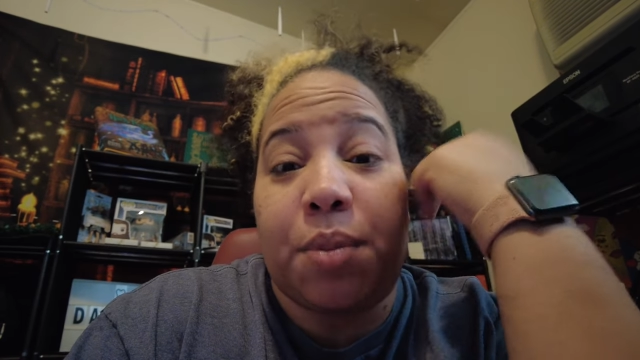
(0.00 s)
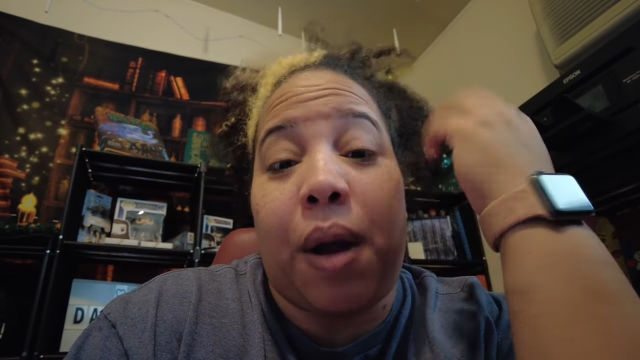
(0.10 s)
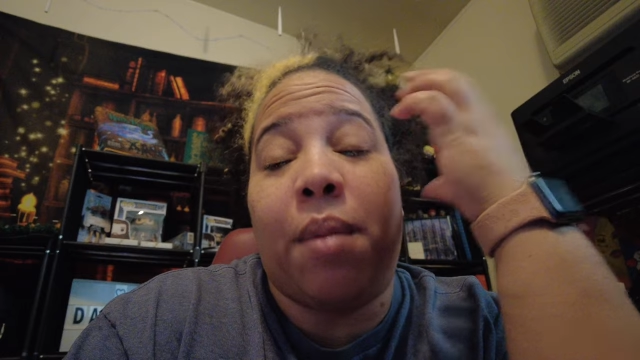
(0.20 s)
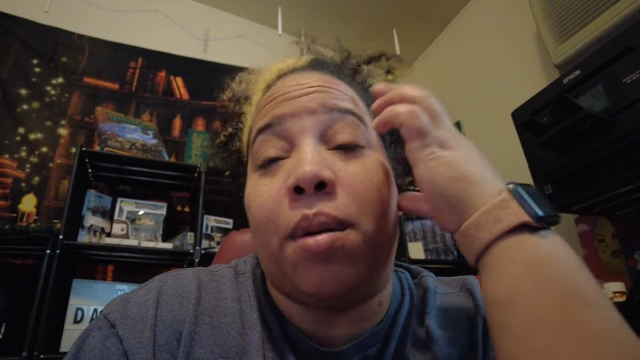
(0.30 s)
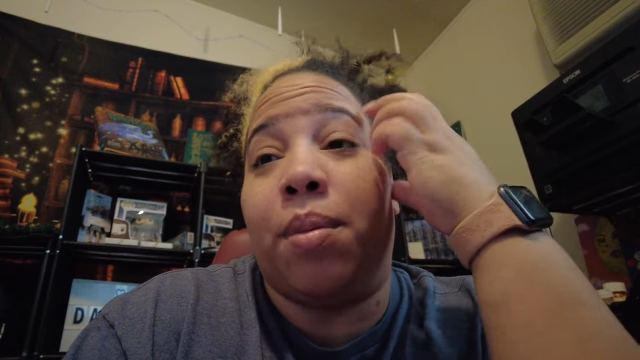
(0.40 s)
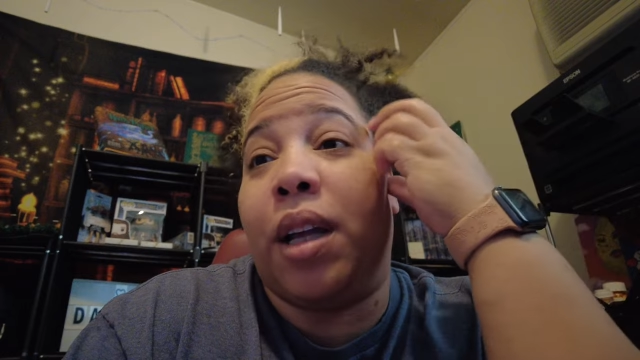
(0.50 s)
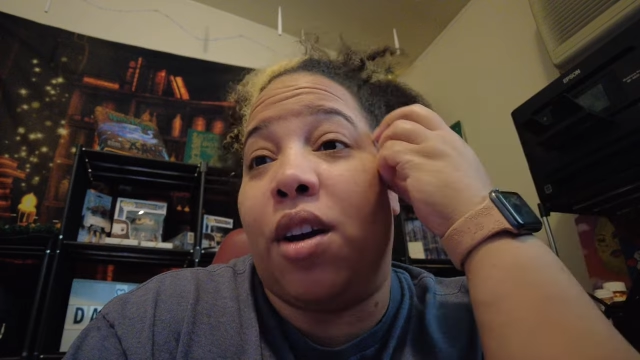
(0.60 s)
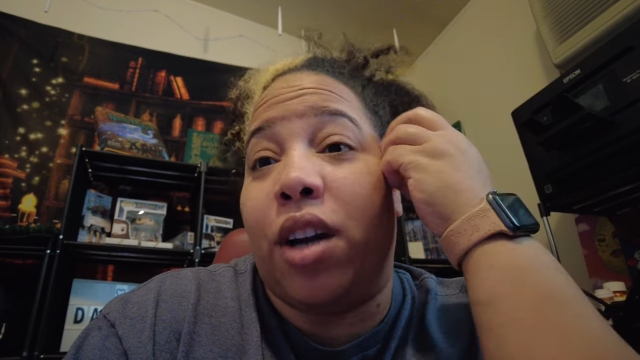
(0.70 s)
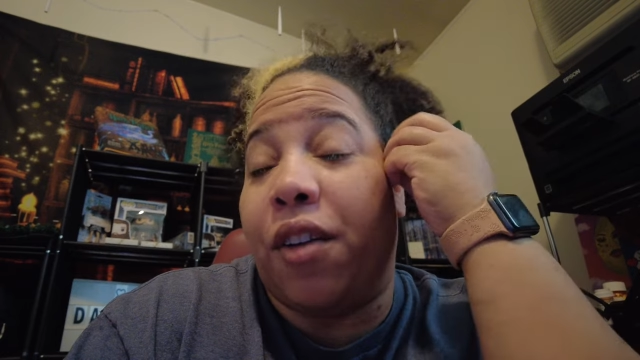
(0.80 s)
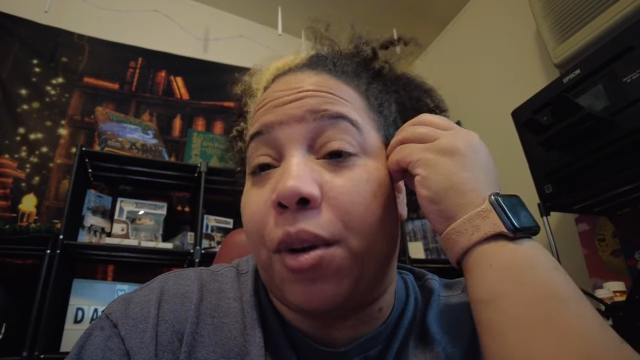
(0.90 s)
Probably
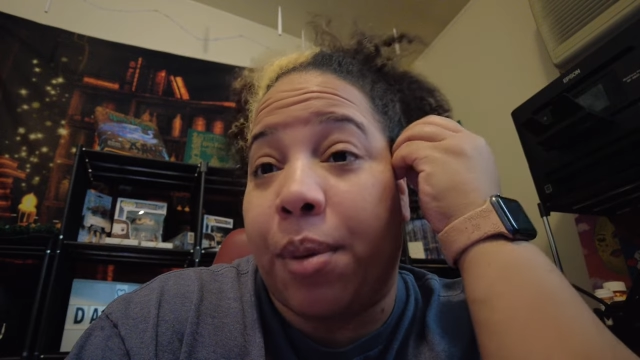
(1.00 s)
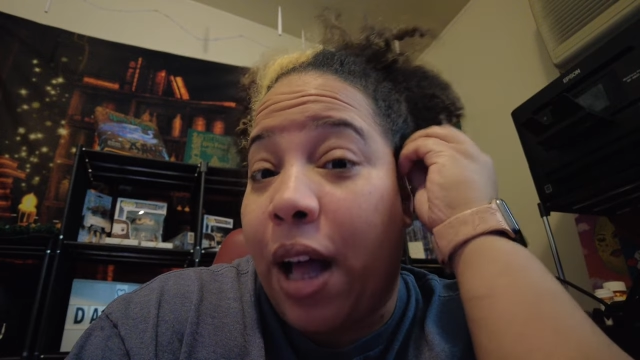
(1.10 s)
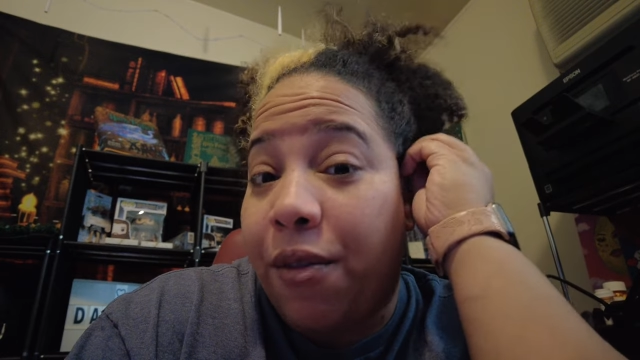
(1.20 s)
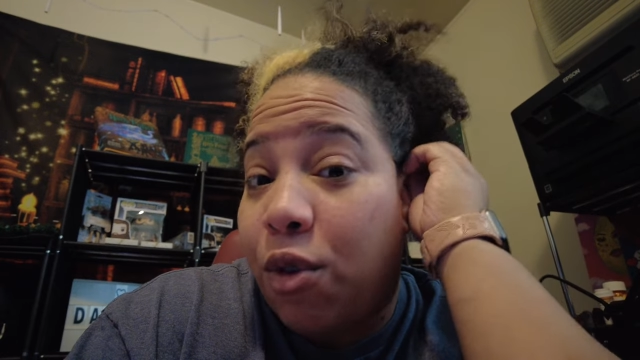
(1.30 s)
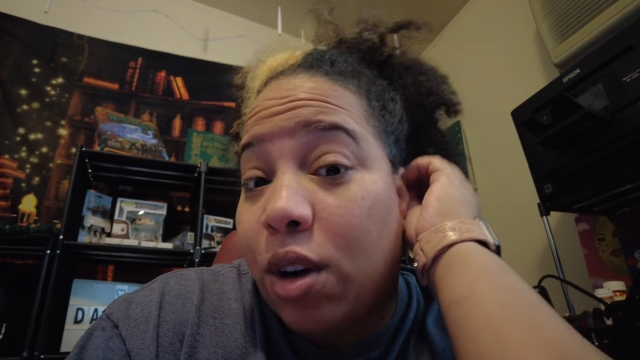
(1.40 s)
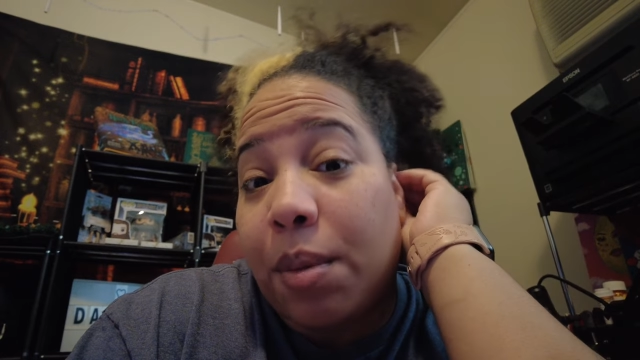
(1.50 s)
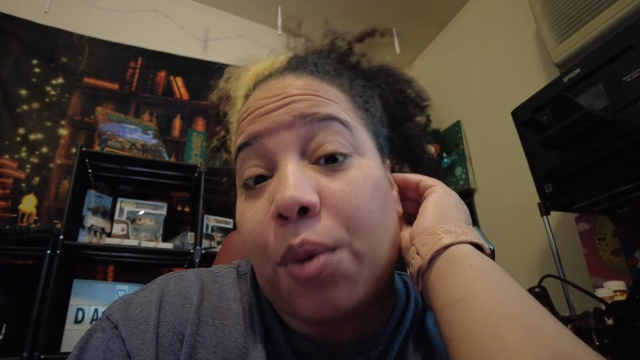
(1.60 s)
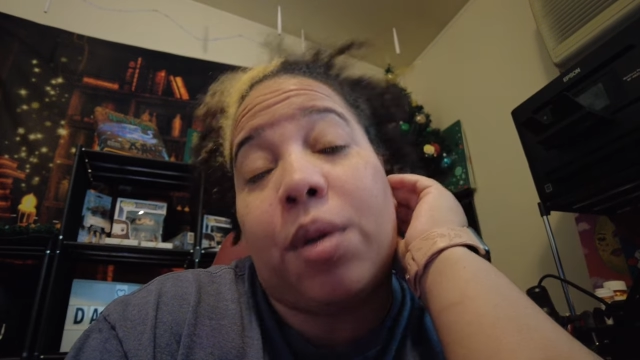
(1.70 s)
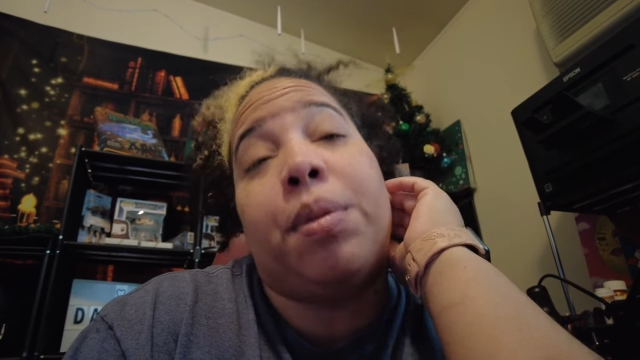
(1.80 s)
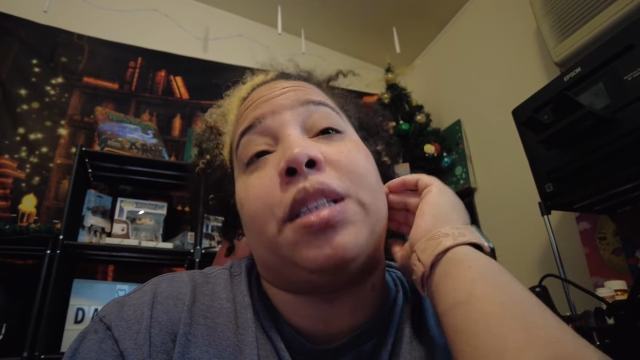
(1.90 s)
on every platform. I
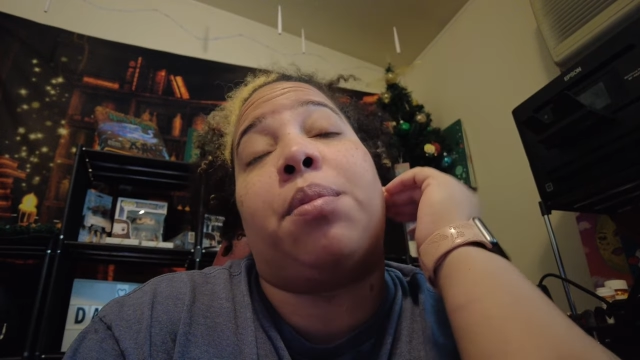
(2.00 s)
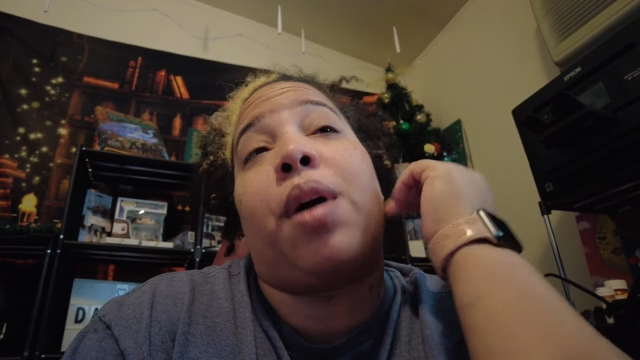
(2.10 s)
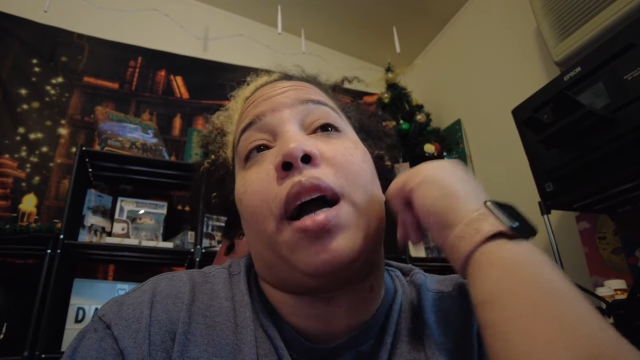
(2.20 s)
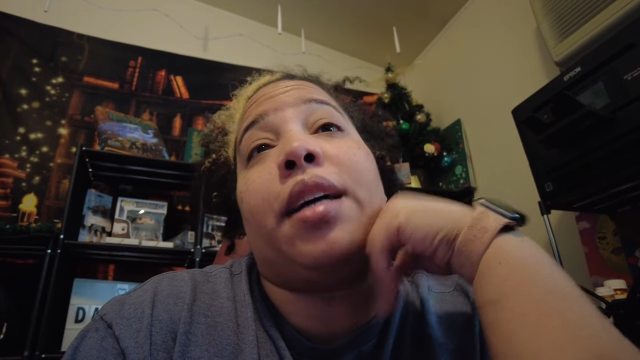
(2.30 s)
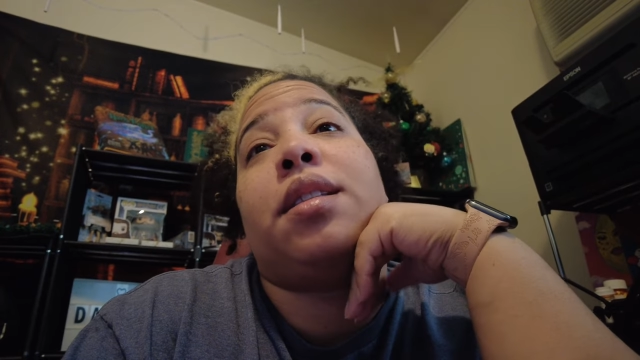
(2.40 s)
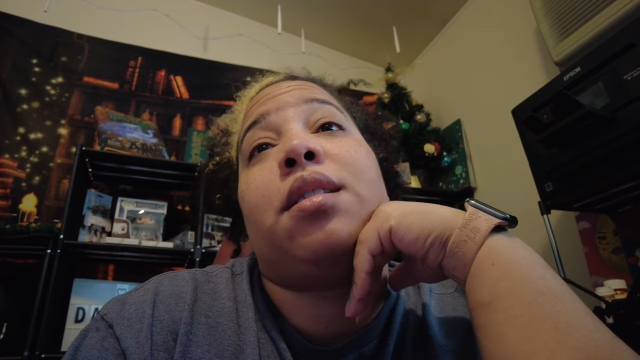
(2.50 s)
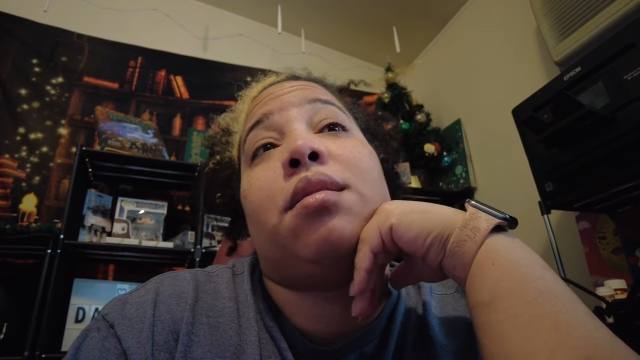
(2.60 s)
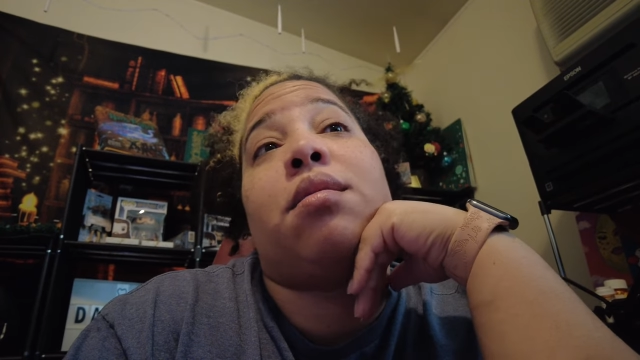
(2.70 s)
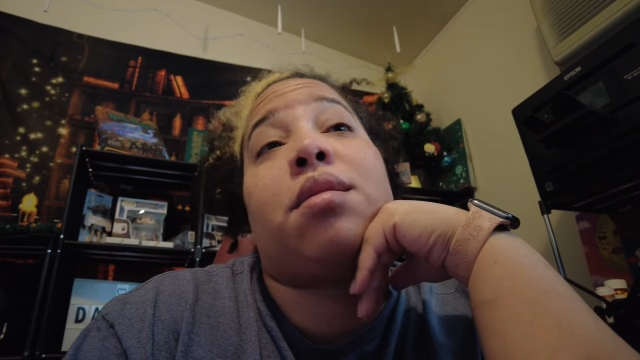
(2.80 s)
wouldn't be surprised.